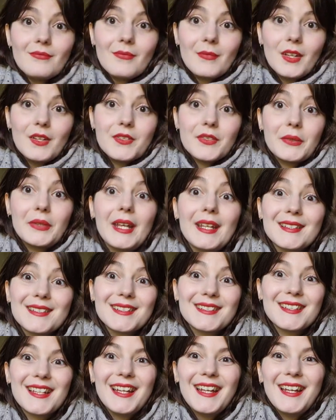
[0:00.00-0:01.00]
So
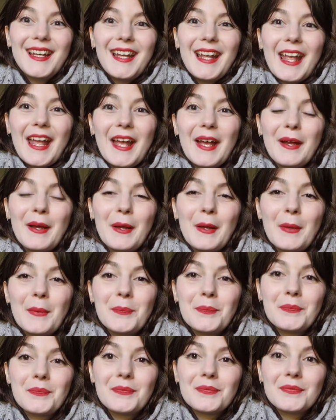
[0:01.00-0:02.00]
yes,
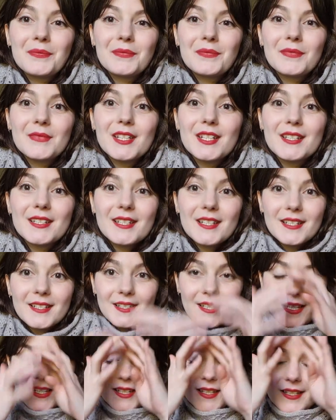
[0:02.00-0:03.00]
this
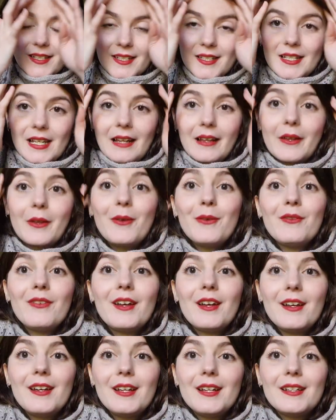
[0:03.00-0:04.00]
is
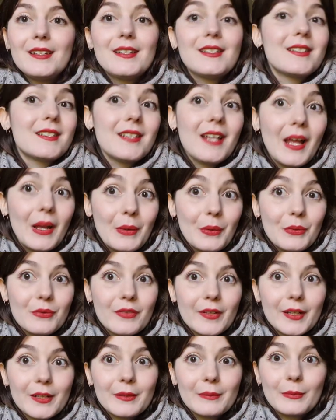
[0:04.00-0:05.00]
Zelkova, and it's now
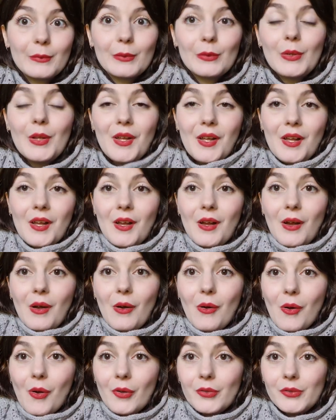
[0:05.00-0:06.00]
available
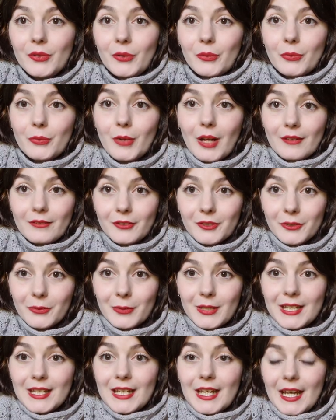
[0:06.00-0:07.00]
on
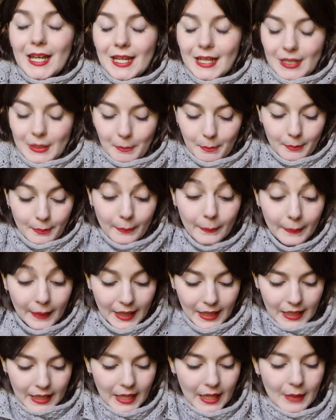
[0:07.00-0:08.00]
Ravelry and
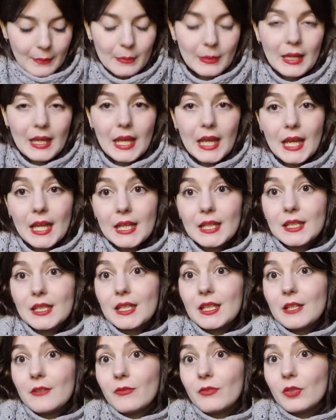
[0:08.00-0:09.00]
Payhip. And
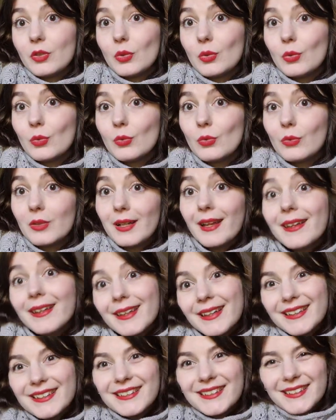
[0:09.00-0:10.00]
if you like
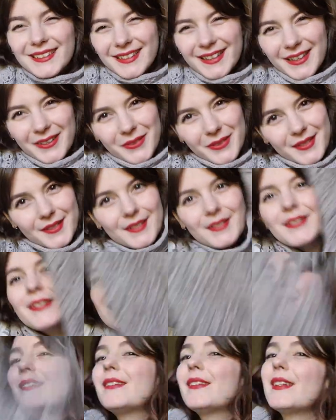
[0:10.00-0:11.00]
it, there is a
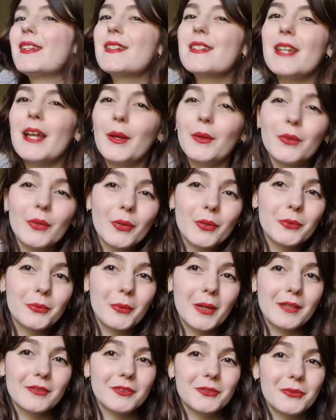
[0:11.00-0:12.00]
little discount on
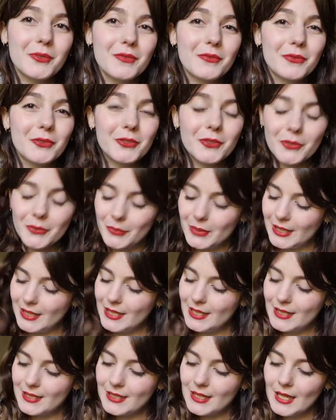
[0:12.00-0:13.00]
Ravelry for the
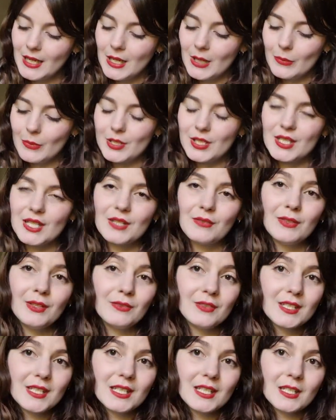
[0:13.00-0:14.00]
release, which is
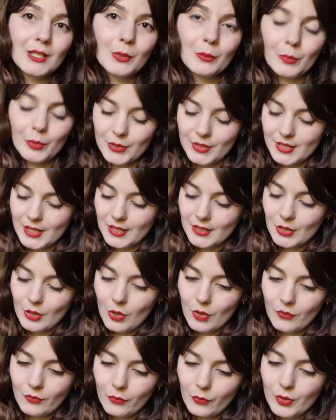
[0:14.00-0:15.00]
15%
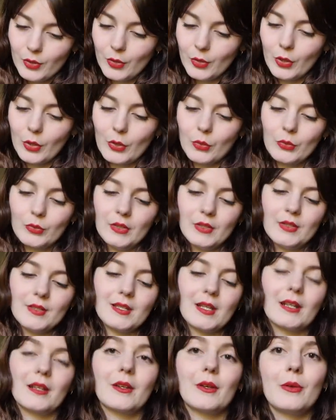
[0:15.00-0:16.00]
off with the code
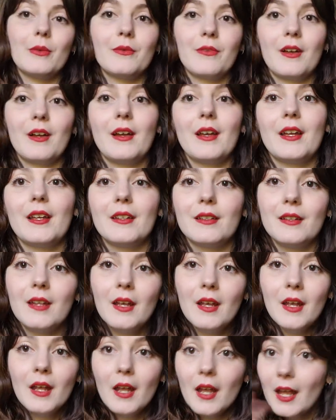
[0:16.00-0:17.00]
Zelkova, and
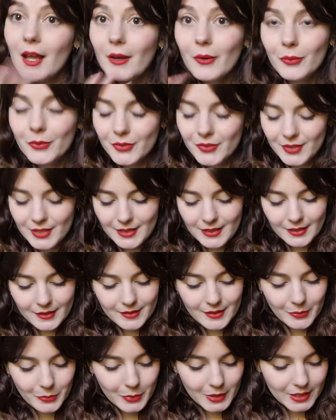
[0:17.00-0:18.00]
all the
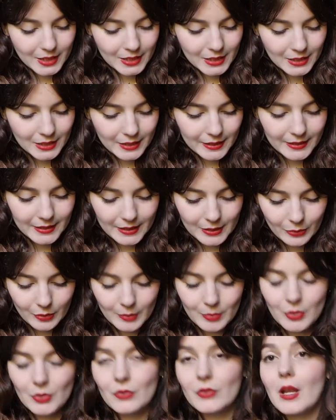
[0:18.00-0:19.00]
details are written in the
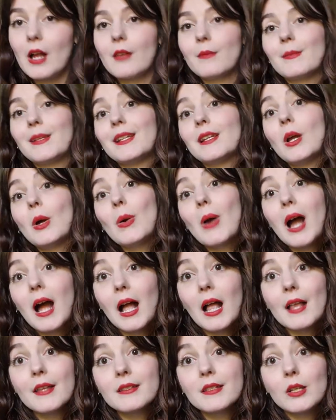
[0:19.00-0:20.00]
description down below
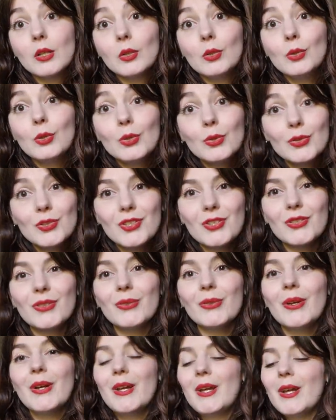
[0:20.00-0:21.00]
as usual.